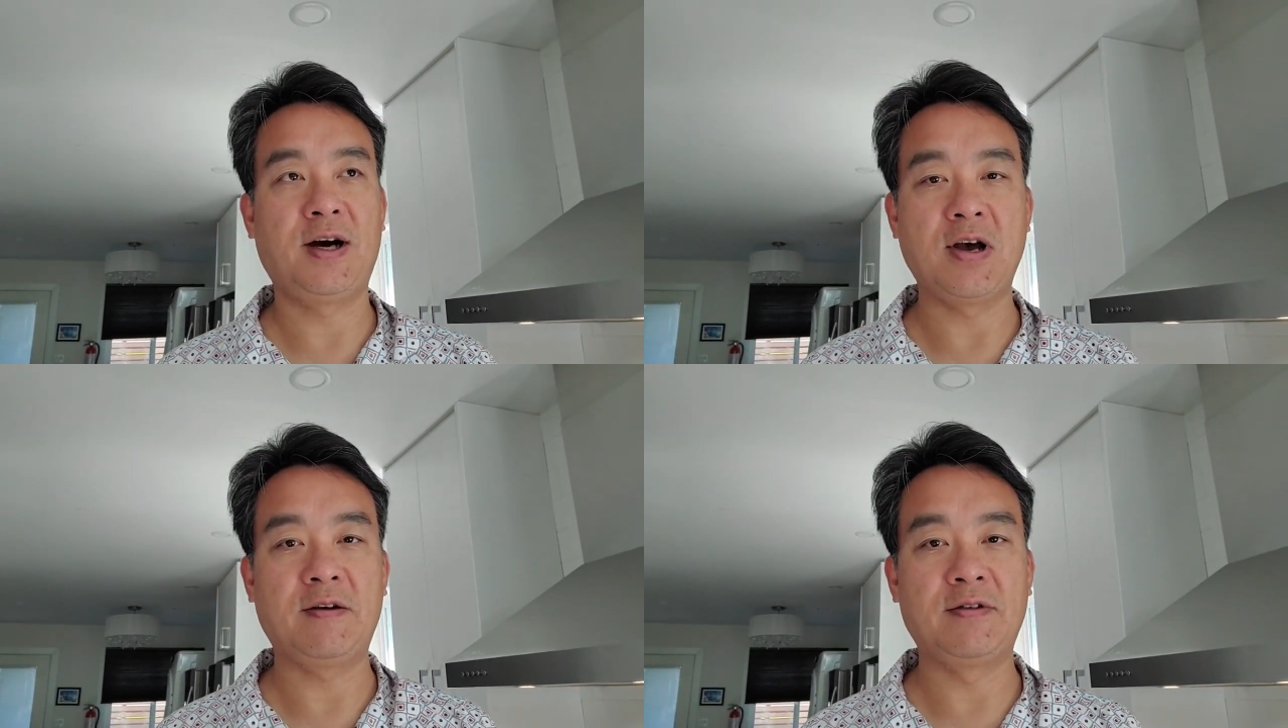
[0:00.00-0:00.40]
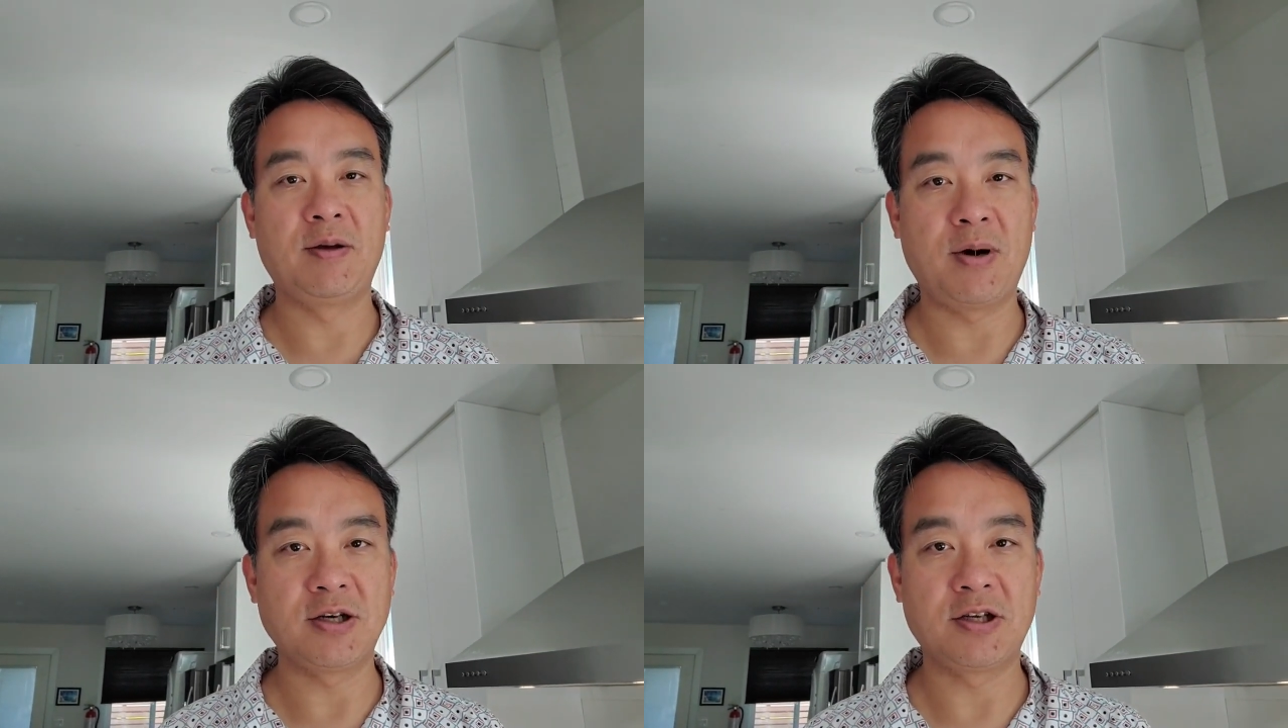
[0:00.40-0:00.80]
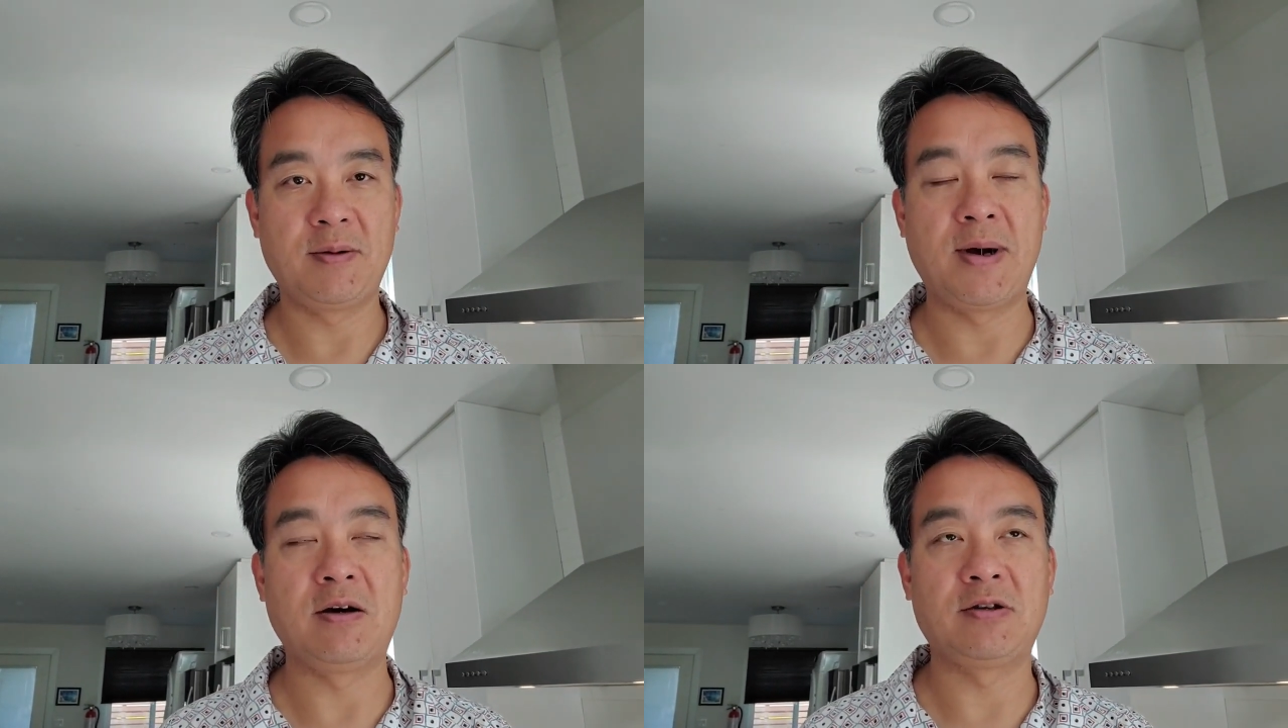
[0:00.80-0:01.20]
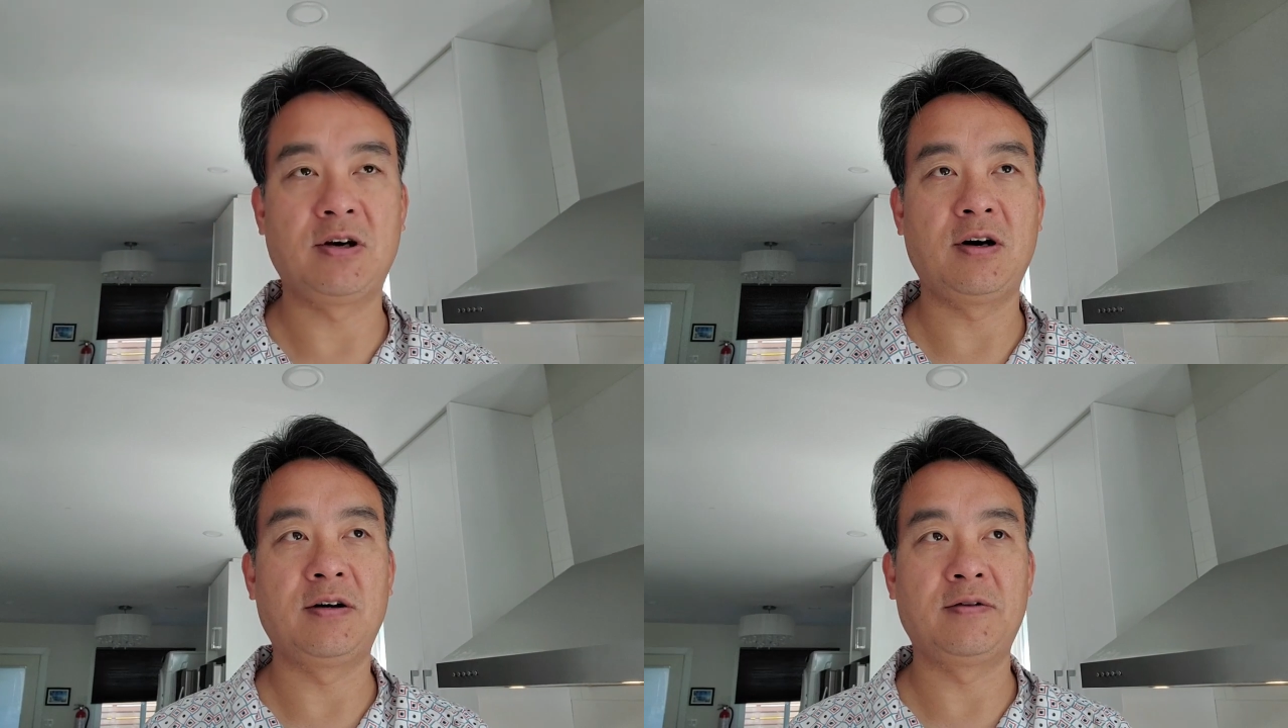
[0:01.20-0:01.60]
you have a deposit amount
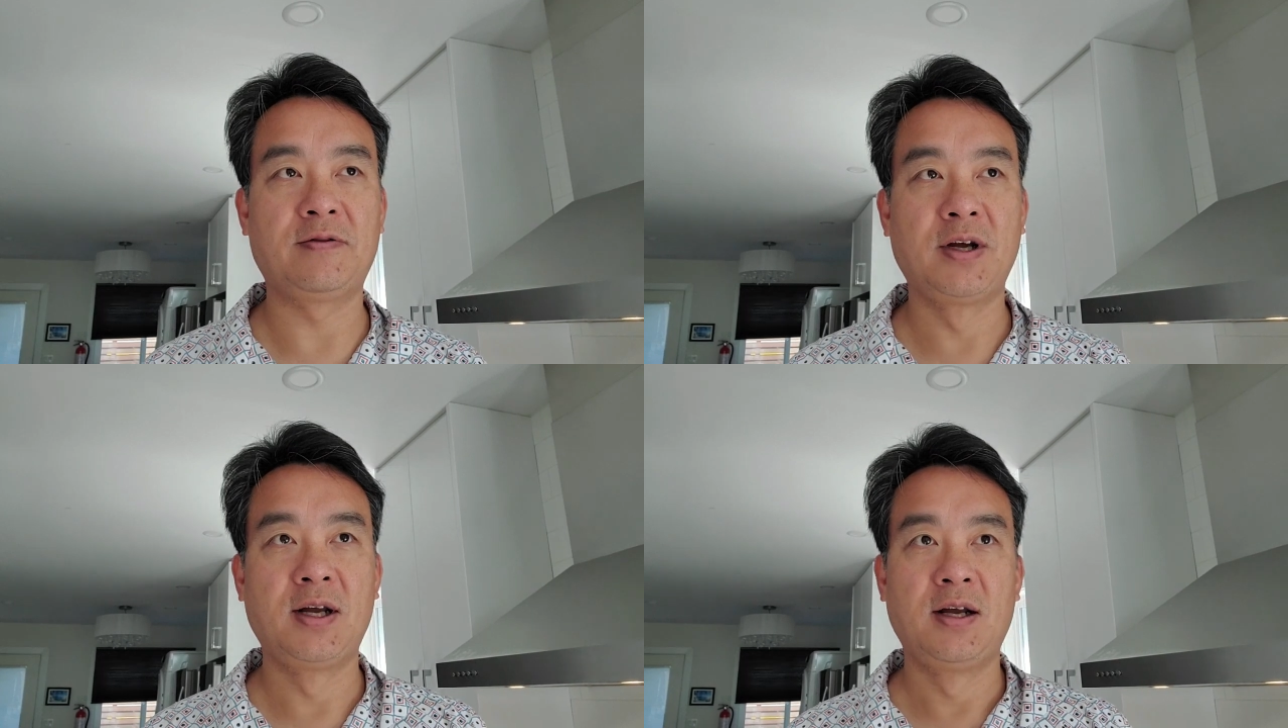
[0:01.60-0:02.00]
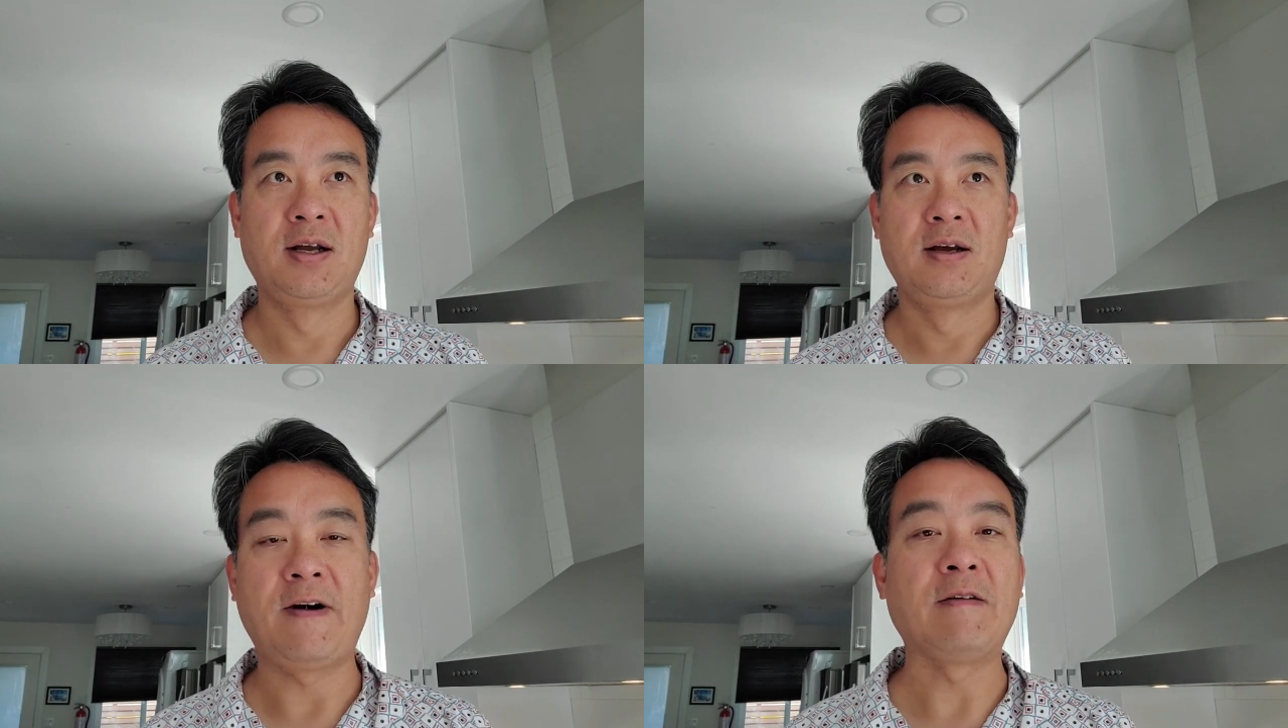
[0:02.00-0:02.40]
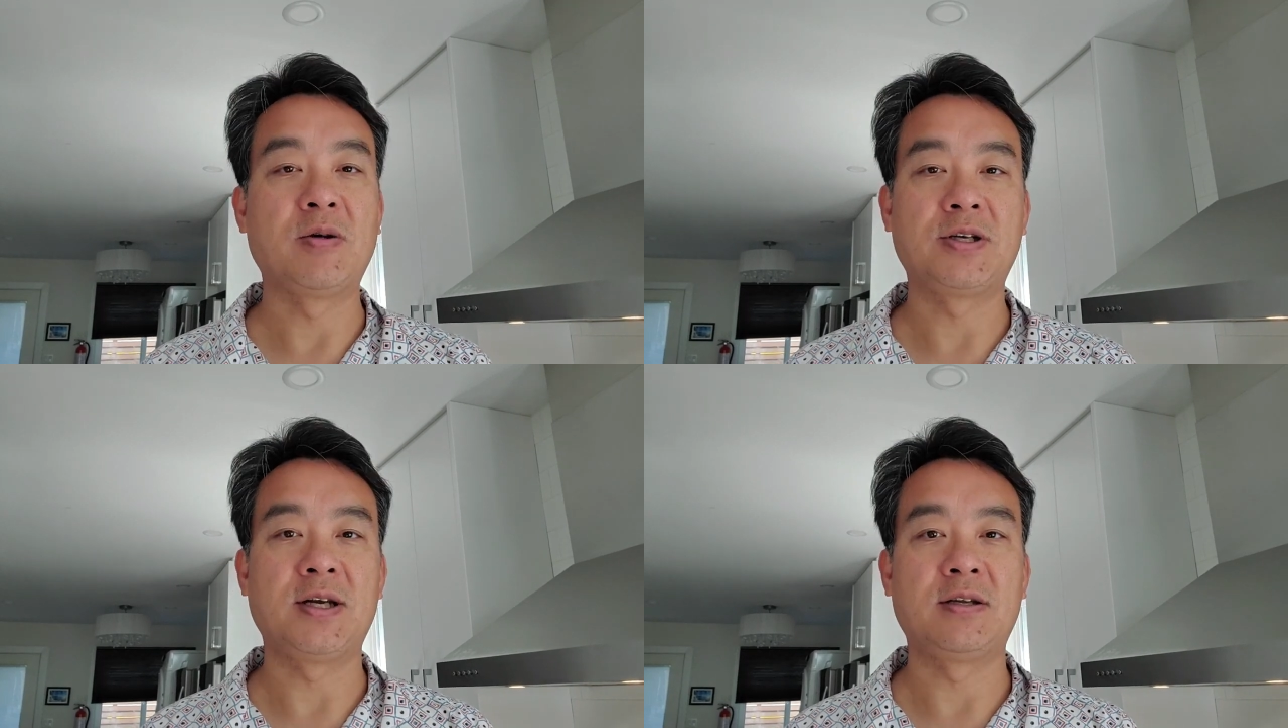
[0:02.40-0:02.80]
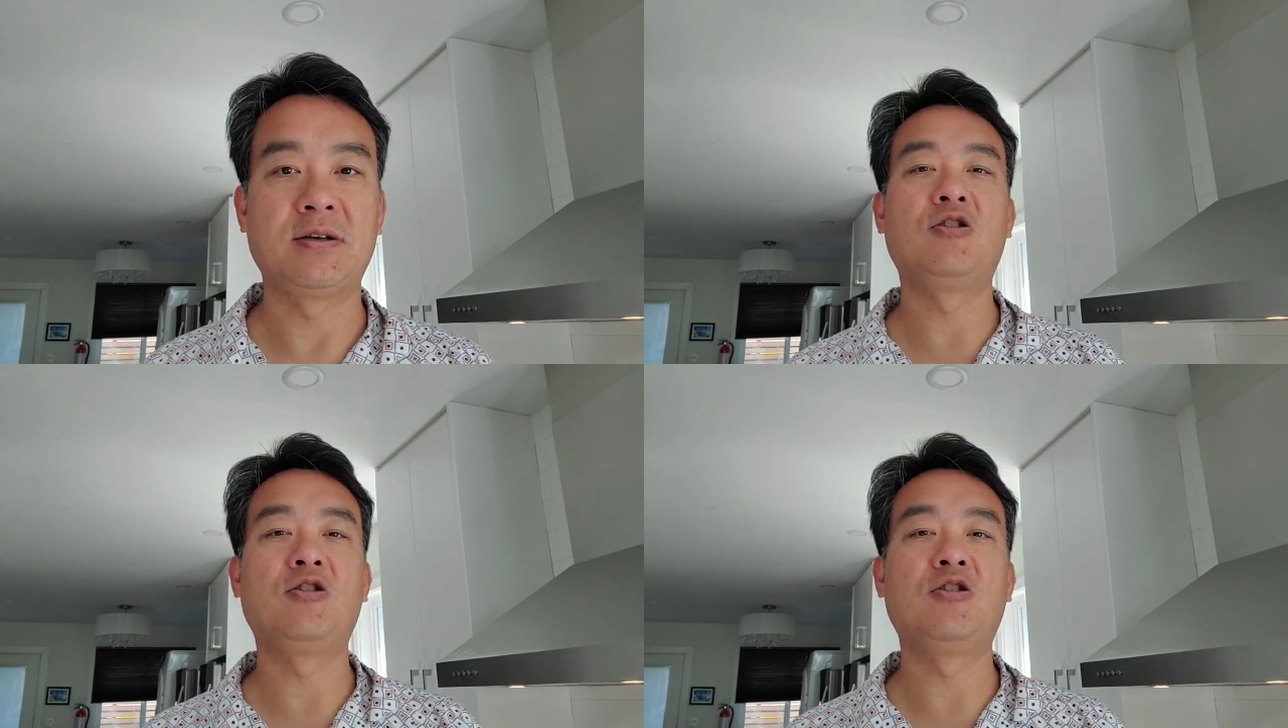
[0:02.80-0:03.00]
of 5%.